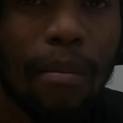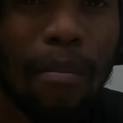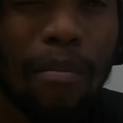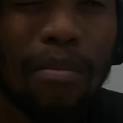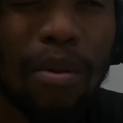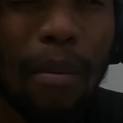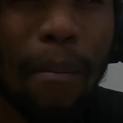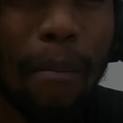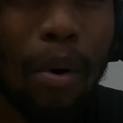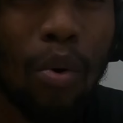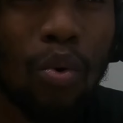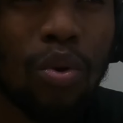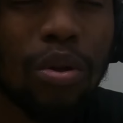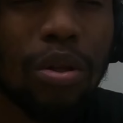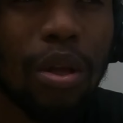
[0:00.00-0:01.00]
The, the
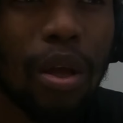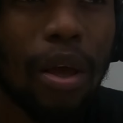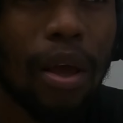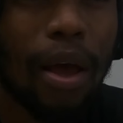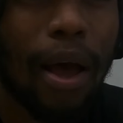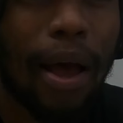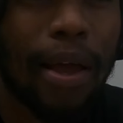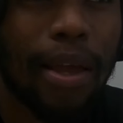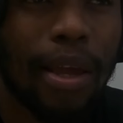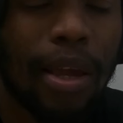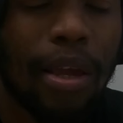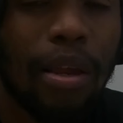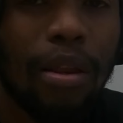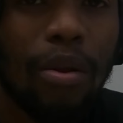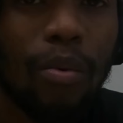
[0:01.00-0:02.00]
most I
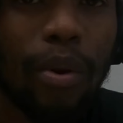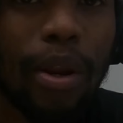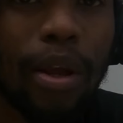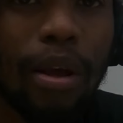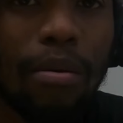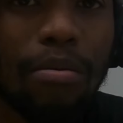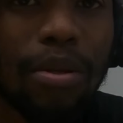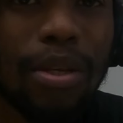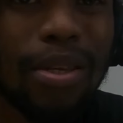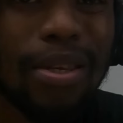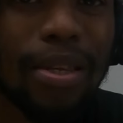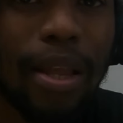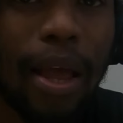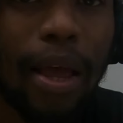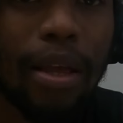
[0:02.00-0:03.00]
eat when it comes to
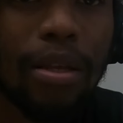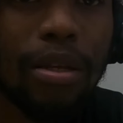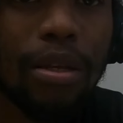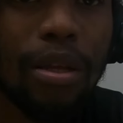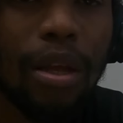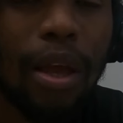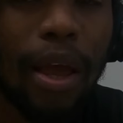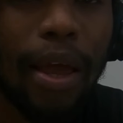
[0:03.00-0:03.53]
snacks,